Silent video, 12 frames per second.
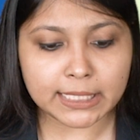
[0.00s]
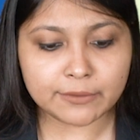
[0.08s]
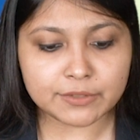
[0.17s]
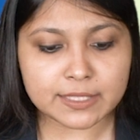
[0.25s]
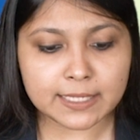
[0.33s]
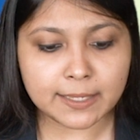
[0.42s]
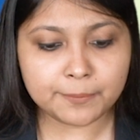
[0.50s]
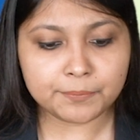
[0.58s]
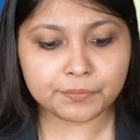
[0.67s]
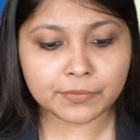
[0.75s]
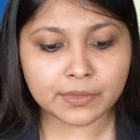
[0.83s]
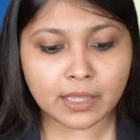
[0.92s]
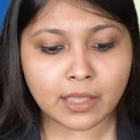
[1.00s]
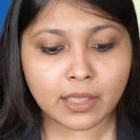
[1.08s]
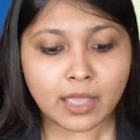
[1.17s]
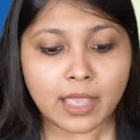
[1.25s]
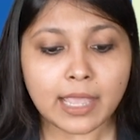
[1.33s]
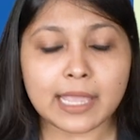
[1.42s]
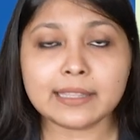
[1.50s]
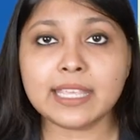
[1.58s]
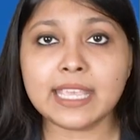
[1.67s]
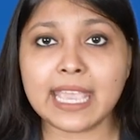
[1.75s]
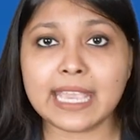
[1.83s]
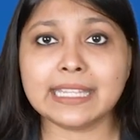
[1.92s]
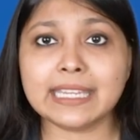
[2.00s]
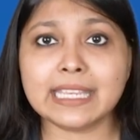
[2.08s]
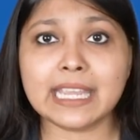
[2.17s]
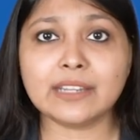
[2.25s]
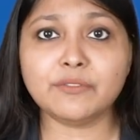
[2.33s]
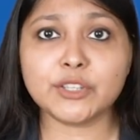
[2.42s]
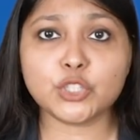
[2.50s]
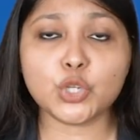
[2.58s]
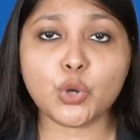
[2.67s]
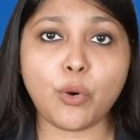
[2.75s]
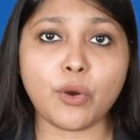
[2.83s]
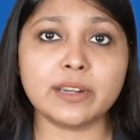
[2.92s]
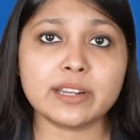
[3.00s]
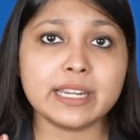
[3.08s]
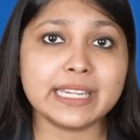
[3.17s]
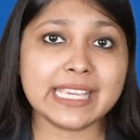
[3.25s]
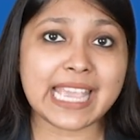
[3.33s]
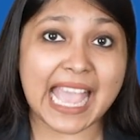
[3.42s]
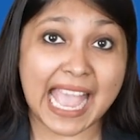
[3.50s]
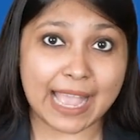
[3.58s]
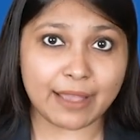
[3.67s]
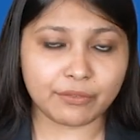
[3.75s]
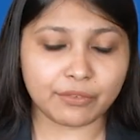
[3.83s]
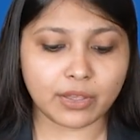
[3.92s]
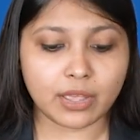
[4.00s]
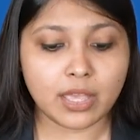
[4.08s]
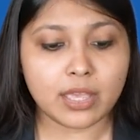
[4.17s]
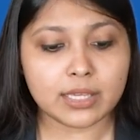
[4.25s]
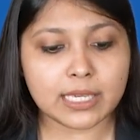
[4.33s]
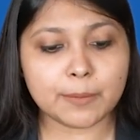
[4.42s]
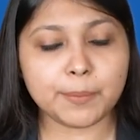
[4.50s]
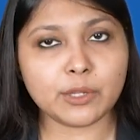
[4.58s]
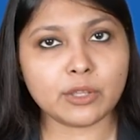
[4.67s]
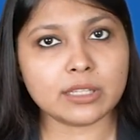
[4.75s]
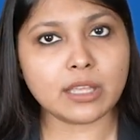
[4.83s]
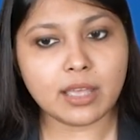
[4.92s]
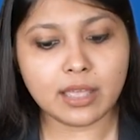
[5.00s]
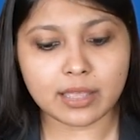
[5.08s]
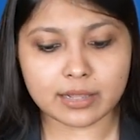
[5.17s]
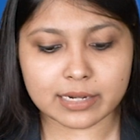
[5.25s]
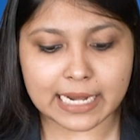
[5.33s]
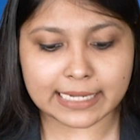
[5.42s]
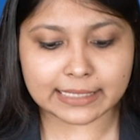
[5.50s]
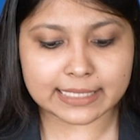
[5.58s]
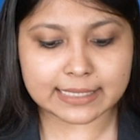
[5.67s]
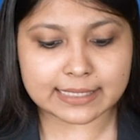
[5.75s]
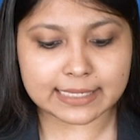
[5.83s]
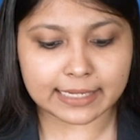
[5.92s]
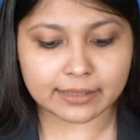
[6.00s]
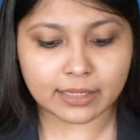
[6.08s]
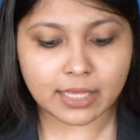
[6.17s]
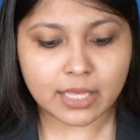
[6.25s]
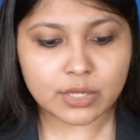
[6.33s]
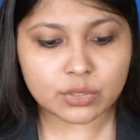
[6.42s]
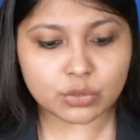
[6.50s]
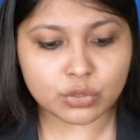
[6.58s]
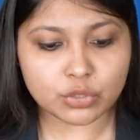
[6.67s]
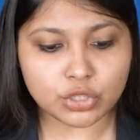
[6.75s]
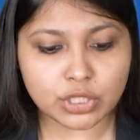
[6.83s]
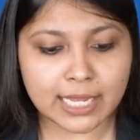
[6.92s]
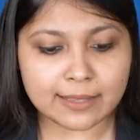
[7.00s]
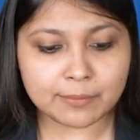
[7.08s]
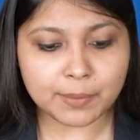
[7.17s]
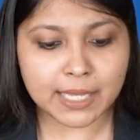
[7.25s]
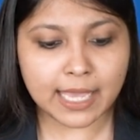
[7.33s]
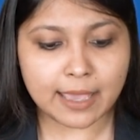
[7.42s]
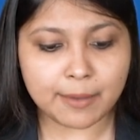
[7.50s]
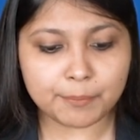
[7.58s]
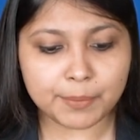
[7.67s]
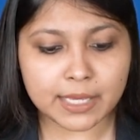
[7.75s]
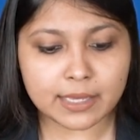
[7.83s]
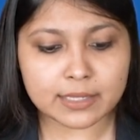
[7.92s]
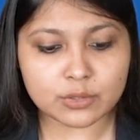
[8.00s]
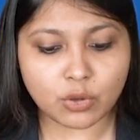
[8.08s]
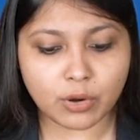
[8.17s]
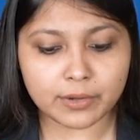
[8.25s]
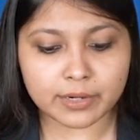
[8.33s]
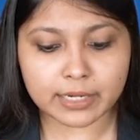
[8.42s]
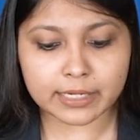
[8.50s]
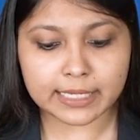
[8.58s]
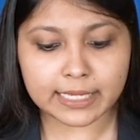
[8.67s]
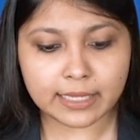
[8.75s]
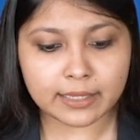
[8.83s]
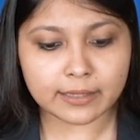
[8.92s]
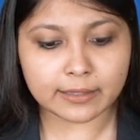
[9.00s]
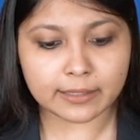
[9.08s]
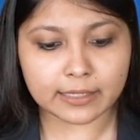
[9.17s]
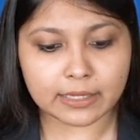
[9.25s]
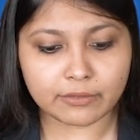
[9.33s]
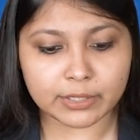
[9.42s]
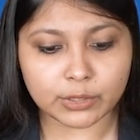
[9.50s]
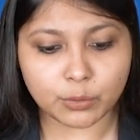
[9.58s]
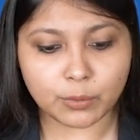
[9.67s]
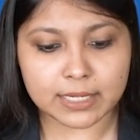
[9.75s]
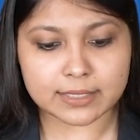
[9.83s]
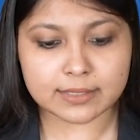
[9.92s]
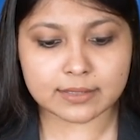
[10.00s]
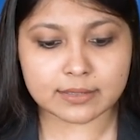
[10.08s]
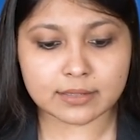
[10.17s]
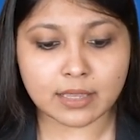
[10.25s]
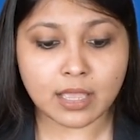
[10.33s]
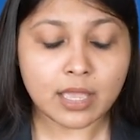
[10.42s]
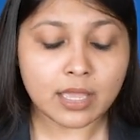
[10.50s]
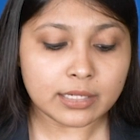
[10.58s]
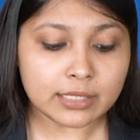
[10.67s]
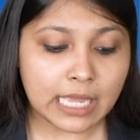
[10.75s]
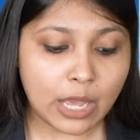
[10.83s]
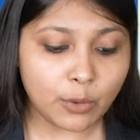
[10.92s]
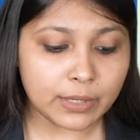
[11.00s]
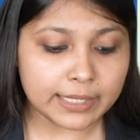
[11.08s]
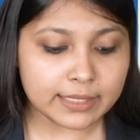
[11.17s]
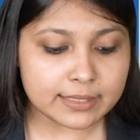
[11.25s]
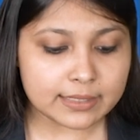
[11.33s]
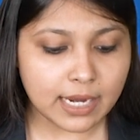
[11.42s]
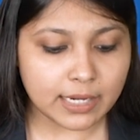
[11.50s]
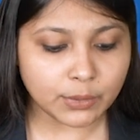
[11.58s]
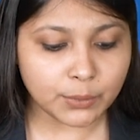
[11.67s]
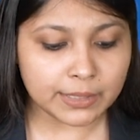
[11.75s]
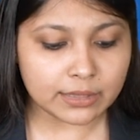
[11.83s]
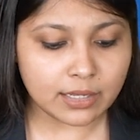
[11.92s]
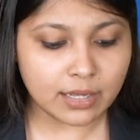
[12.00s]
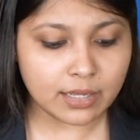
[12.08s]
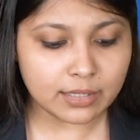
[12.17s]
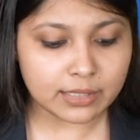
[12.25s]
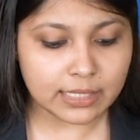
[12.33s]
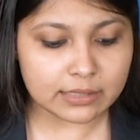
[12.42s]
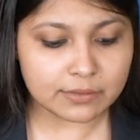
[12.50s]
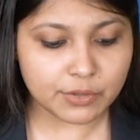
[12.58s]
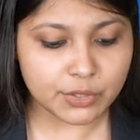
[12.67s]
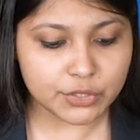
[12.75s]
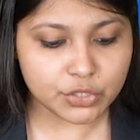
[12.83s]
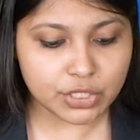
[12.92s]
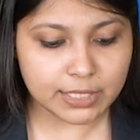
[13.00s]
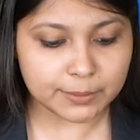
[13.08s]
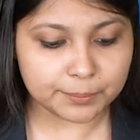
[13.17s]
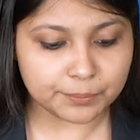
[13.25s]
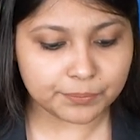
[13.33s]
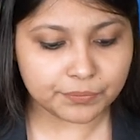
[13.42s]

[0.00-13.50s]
at FC and the aggregate which you already have keep it on the right hand side. So GNP MP is already given to us. Now let us start doing the conversion.